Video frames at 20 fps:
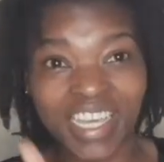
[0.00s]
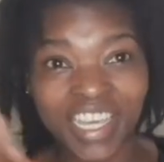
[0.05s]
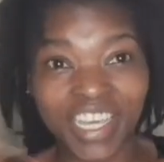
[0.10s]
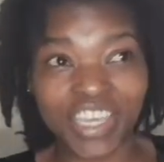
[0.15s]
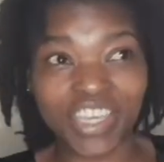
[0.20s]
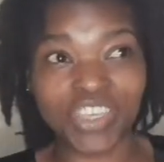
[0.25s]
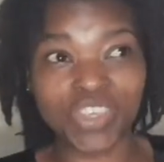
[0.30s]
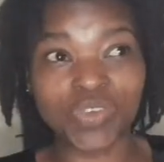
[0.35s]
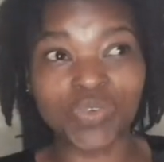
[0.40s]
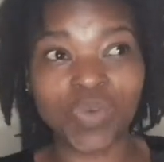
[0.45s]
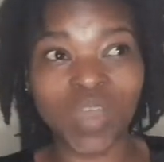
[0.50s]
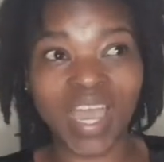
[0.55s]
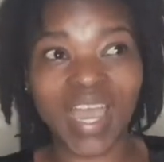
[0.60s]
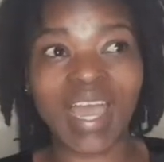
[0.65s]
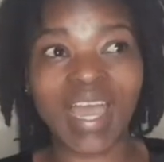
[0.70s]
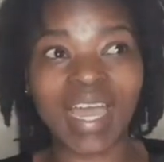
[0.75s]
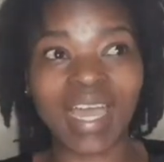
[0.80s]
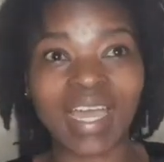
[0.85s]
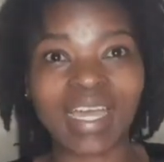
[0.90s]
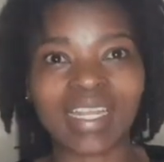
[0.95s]
You
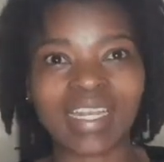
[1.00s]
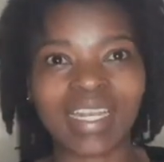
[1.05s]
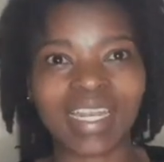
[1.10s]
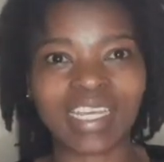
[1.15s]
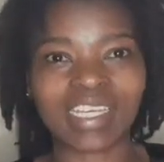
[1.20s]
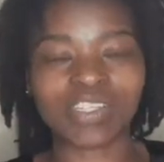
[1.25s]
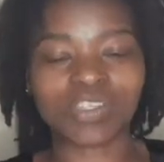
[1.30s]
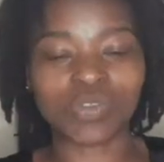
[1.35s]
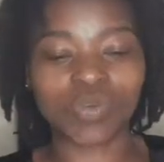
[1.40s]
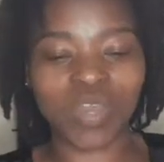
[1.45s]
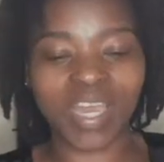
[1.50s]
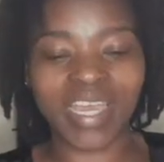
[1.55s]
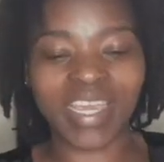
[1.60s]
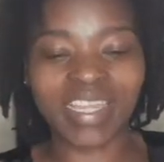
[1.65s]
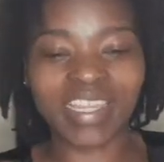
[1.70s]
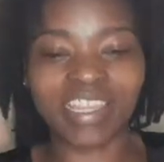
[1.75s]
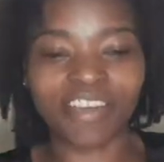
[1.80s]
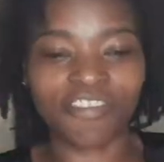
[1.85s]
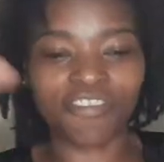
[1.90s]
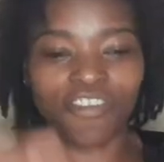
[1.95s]
are
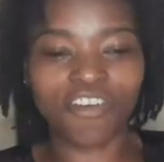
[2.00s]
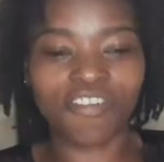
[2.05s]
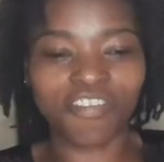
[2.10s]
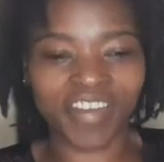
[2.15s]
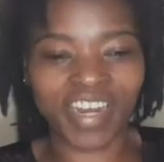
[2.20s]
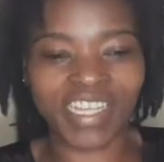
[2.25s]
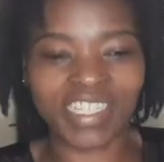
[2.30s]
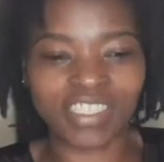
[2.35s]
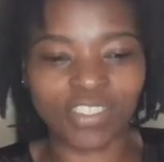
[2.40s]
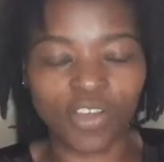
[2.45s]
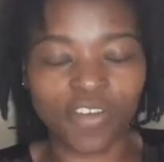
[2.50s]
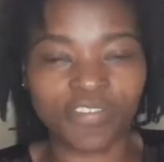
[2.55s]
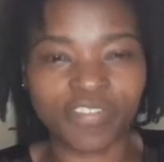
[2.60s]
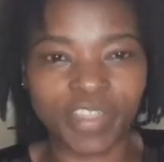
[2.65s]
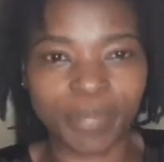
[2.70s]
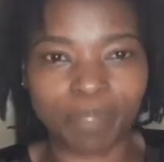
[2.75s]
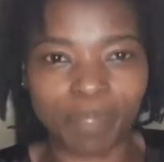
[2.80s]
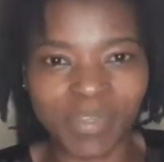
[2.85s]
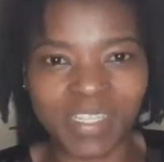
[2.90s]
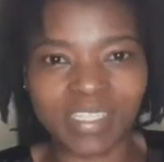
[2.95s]
in the forefront of the
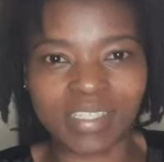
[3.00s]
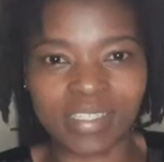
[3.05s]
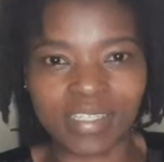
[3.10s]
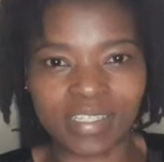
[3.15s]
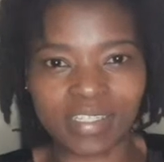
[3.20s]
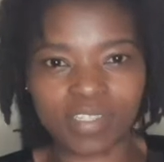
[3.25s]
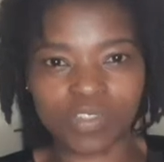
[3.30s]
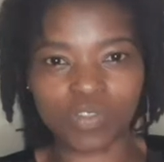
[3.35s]
business.